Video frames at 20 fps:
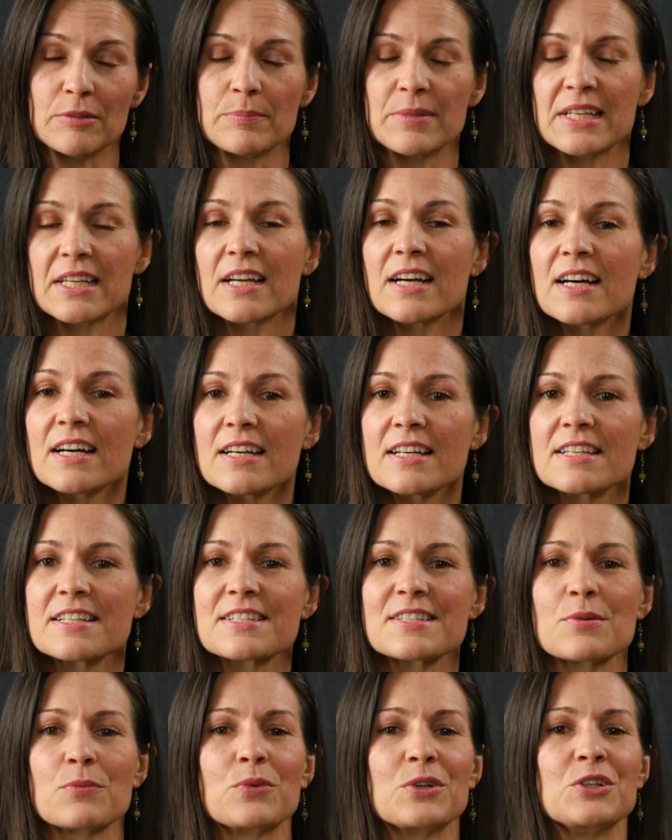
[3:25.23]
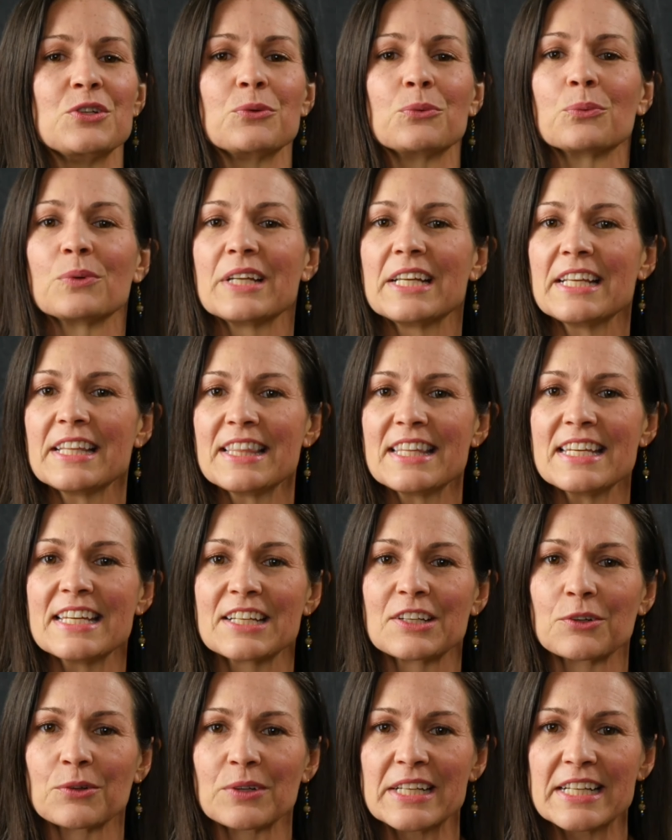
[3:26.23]
because when you read the
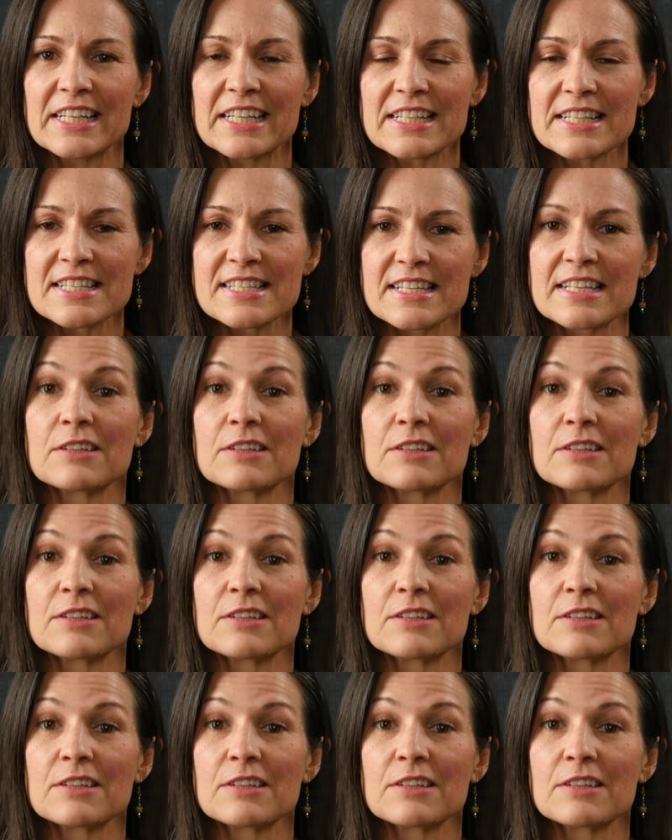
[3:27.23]
ingredients,